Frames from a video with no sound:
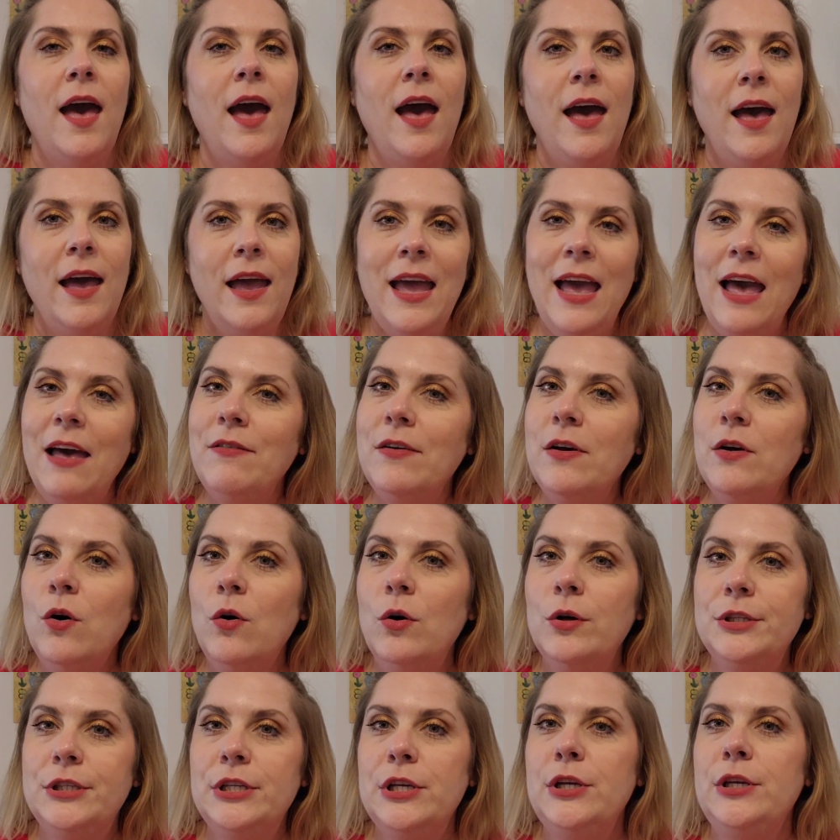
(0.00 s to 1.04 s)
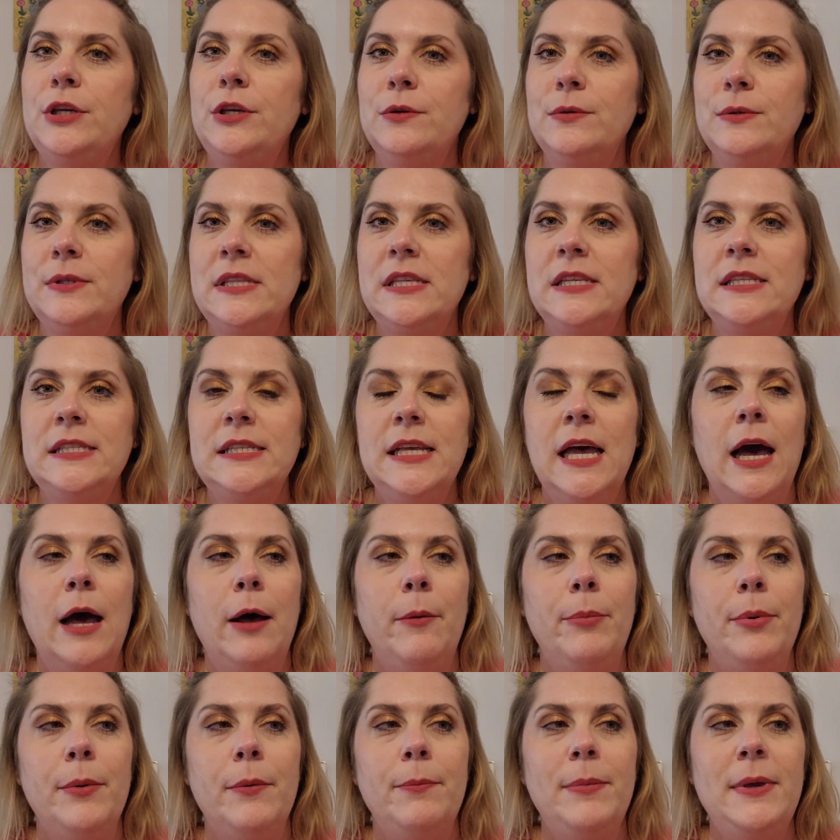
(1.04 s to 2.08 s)
I have a goal to use this
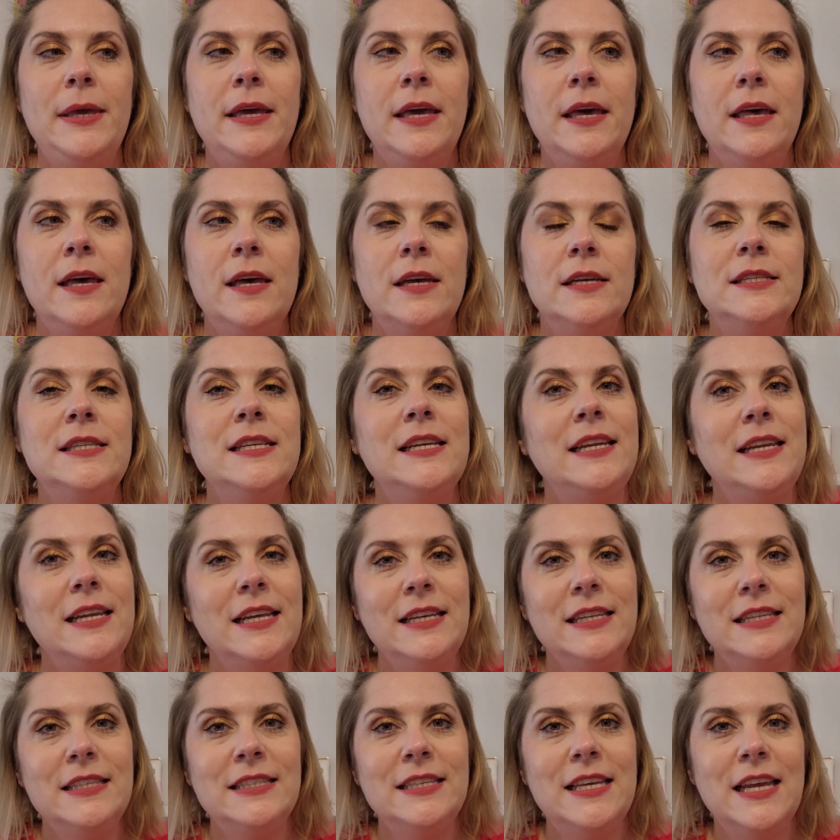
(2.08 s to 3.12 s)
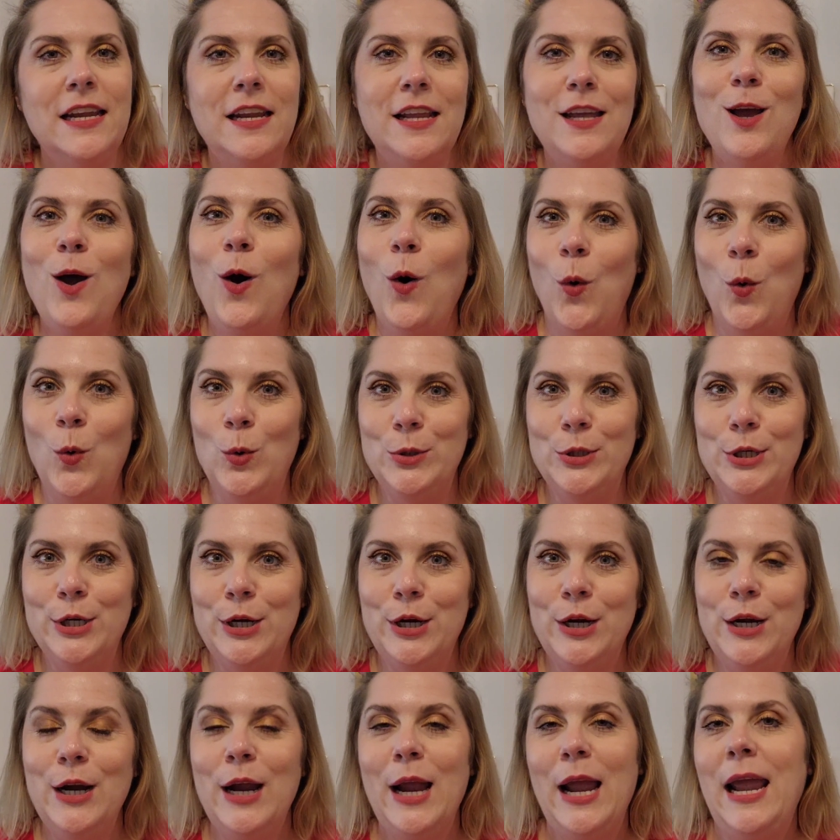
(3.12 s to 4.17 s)
up because it is getting
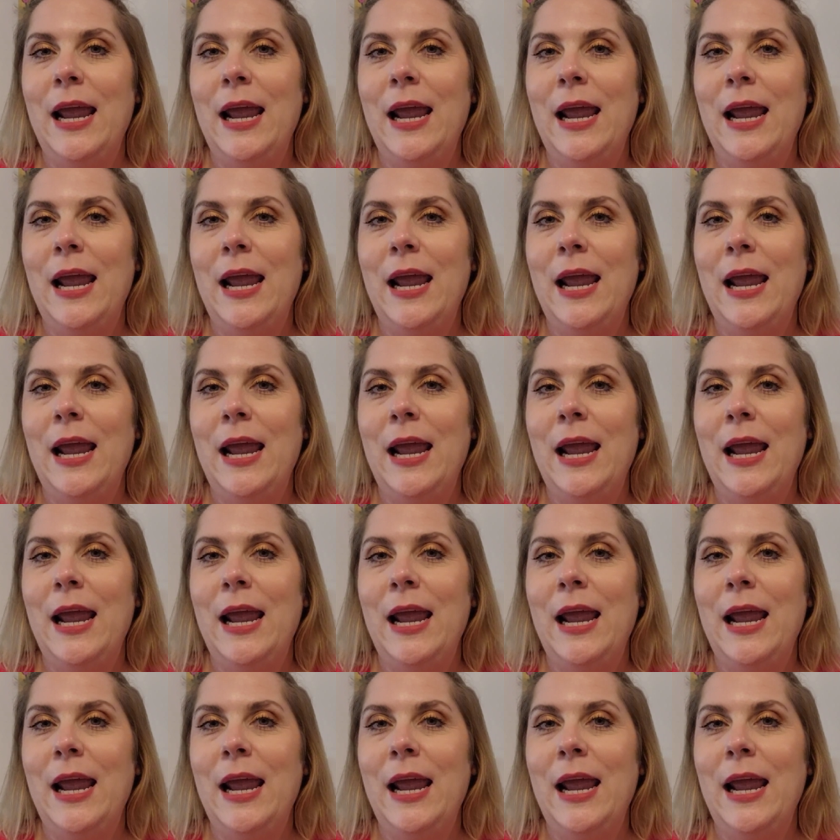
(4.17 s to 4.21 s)
older,